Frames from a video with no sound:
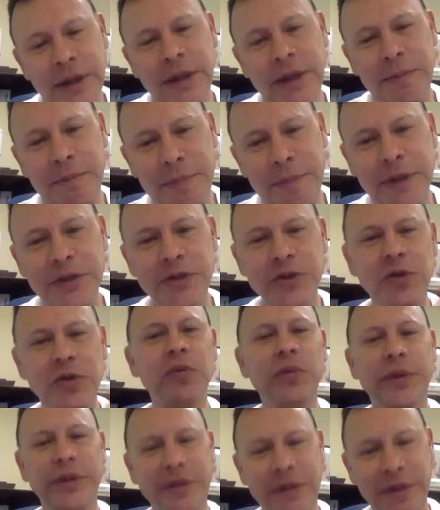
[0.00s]
in
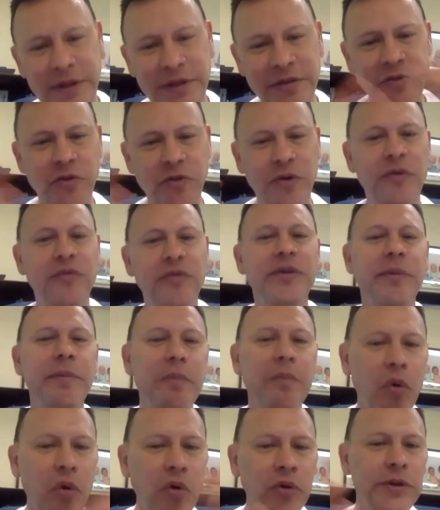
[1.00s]
patients with history of the
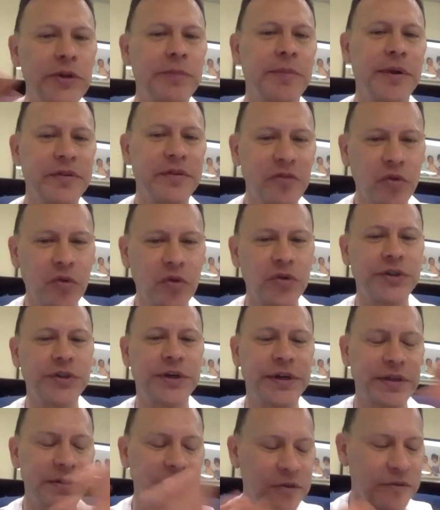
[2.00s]
multiple
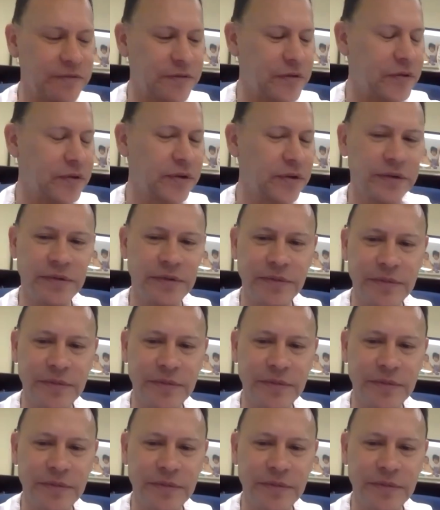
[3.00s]
surgeries, of course.